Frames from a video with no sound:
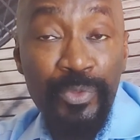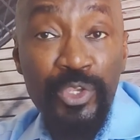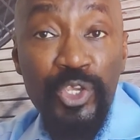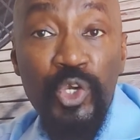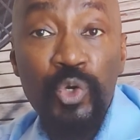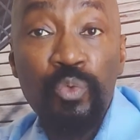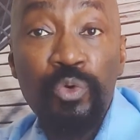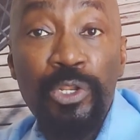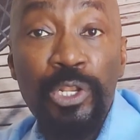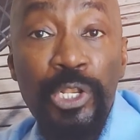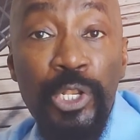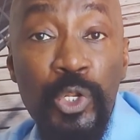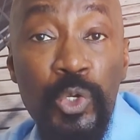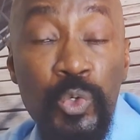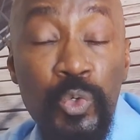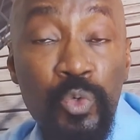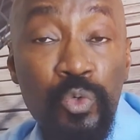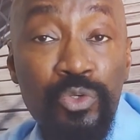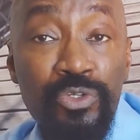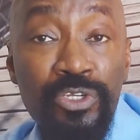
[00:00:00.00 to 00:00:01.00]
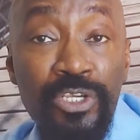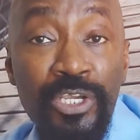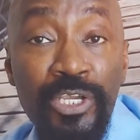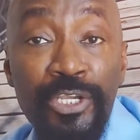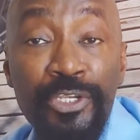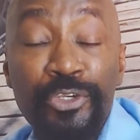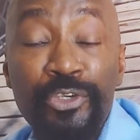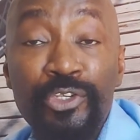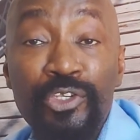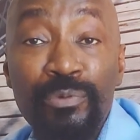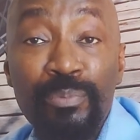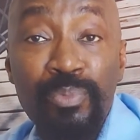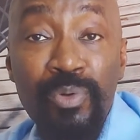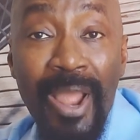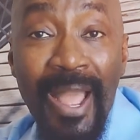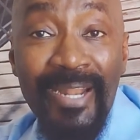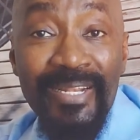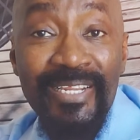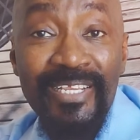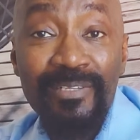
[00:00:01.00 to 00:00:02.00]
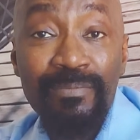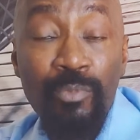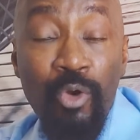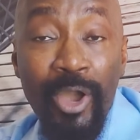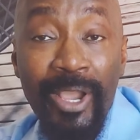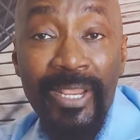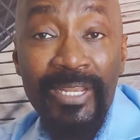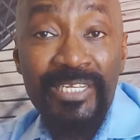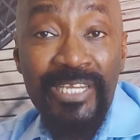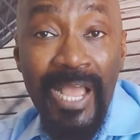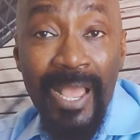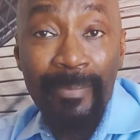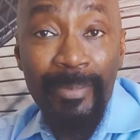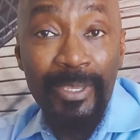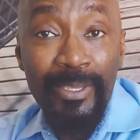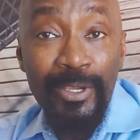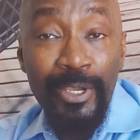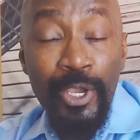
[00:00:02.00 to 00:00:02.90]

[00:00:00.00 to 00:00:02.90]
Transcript: you would lose should you practice market timing.